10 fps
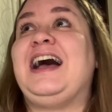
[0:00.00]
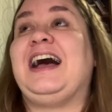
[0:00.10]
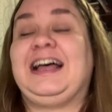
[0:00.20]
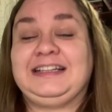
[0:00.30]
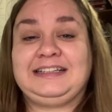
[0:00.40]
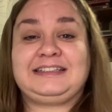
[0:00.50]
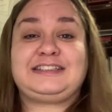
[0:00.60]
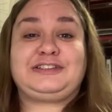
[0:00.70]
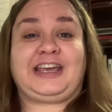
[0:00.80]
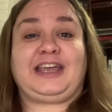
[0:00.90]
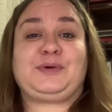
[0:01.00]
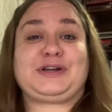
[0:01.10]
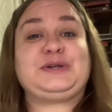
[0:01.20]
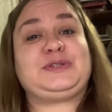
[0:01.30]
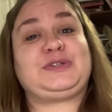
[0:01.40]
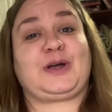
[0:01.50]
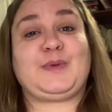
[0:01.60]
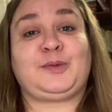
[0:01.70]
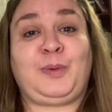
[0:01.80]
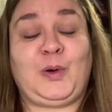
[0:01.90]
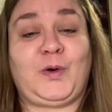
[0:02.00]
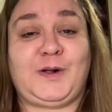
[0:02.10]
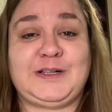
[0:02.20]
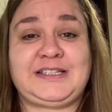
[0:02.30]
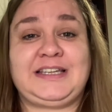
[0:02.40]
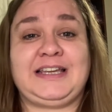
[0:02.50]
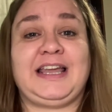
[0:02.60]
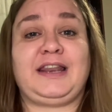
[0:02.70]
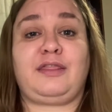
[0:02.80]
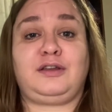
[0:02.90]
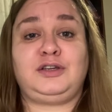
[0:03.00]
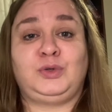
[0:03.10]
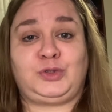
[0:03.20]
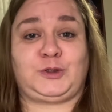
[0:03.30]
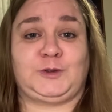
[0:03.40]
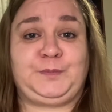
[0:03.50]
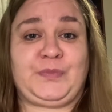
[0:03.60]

And today we're going to talk about plurals in the neutral